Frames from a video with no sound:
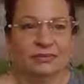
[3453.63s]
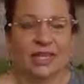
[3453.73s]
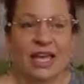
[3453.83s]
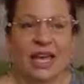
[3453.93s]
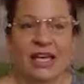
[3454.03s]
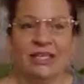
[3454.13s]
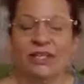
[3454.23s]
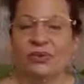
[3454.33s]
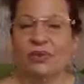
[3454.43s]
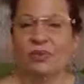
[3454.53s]
Yeah,
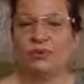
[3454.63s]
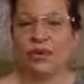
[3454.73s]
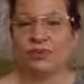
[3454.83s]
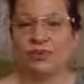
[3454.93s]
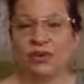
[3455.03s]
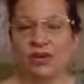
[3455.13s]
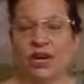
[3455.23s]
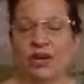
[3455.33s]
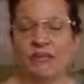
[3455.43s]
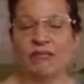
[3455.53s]
so I'm gonna pray for
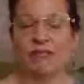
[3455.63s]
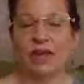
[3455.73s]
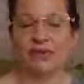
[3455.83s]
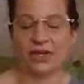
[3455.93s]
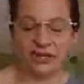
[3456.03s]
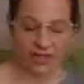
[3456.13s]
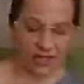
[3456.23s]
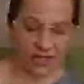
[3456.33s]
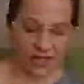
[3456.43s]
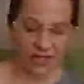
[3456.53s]
um, my friend
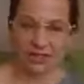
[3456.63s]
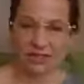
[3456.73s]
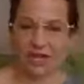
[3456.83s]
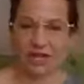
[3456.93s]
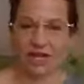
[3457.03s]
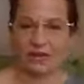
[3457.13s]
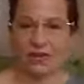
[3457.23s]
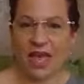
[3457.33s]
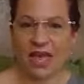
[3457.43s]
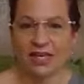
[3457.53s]
in um,
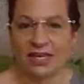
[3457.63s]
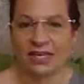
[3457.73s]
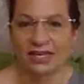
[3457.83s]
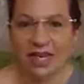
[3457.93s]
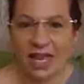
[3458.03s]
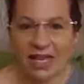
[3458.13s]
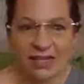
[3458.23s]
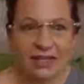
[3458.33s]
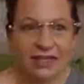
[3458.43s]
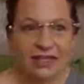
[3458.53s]
Canada, Jen.